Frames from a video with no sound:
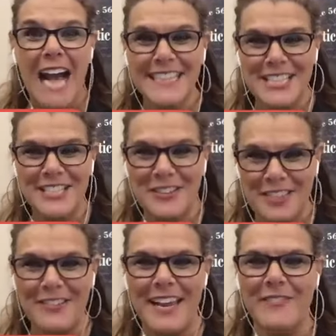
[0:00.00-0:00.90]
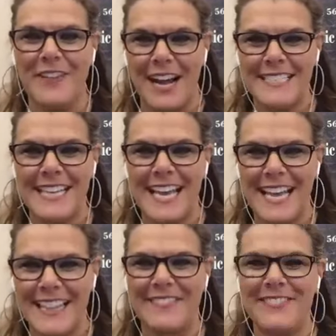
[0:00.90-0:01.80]
Did you three watch
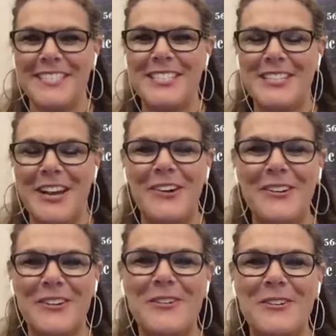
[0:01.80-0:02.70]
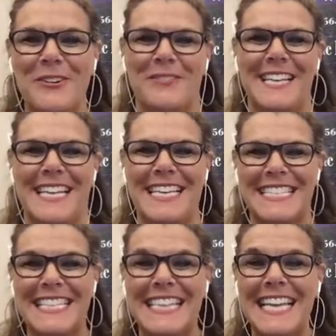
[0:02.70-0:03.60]
that? That was so cool because
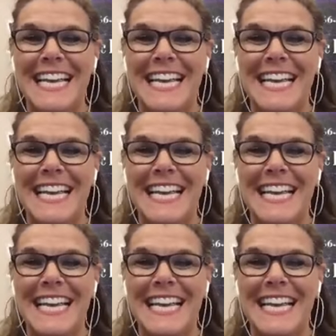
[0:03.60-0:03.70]
it